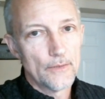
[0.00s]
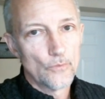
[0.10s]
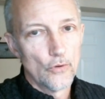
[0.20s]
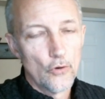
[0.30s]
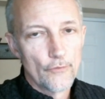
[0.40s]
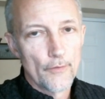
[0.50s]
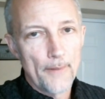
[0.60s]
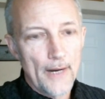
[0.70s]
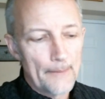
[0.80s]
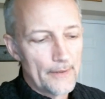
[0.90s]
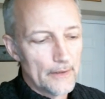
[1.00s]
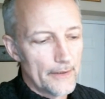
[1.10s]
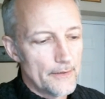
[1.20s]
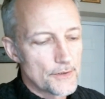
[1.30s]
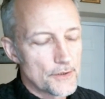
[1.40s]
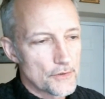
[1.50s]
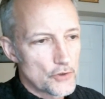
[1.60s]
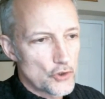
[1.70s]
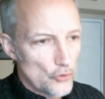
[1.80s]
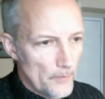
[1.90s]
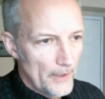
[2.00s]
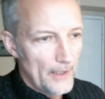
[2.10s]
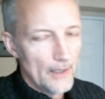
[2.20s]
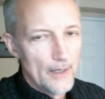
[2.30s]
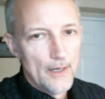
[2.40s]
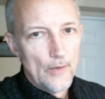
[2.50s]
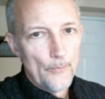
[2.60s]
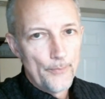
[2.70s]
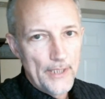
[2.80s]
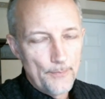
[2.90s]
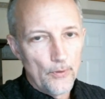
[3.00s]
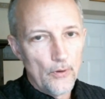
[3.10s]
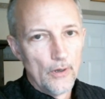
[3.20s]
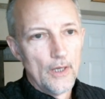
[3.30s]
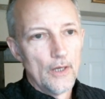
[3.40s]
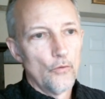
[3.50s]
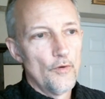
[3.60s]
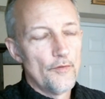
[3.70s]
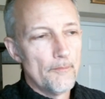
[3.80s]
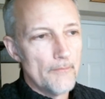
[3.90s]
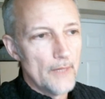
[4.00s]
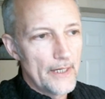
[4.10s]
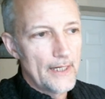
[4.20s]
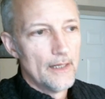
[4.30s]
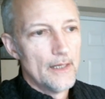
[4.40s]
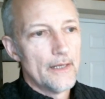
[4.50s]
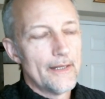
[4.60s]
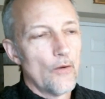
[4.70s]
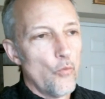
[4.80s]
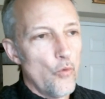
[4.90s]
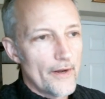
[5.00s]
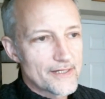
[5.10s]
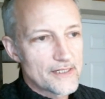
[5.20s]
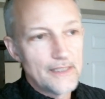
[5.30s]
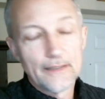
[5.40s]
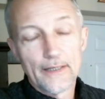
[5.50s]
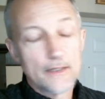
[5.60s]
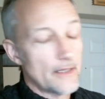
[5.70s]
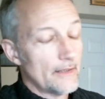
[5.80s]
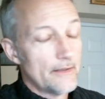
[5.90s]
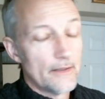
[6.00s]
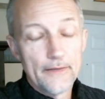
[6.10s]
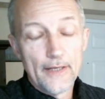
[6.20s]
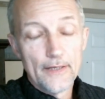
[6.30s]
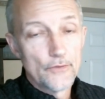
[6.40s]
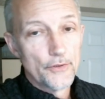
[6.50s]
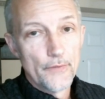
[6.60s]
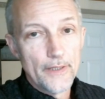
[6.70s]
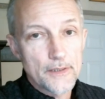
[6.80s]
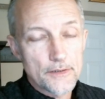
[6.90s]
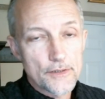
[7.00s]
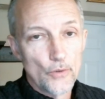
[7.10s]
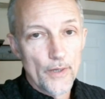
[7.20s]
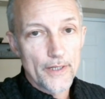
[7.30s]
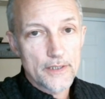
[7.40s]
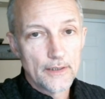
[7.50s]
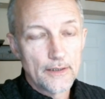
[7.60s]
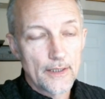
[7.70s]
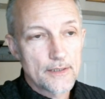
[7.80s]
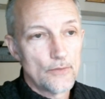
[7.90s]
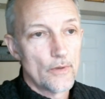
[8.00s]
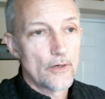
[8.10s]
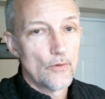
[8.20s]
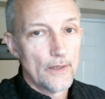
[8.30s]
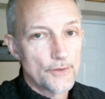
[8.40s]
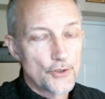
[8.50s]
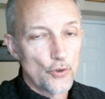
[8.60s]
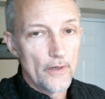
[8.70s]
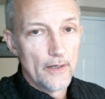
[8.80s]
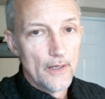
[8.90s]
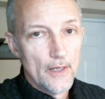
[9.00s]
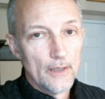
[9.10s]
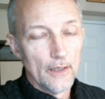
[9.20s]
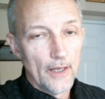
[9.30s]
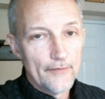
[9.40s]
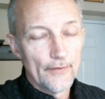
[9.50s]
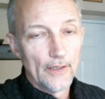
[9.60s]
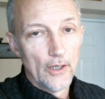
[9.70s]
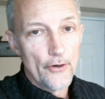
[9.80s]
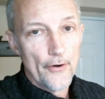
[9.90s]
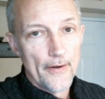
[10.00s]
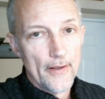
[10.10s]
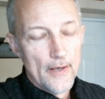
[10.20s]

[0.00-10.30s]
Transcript: We're overpopulated. There's just too many people with money that want to see things, and they have good reasons to want to see things. They want to go out, and enjoy life, and learn.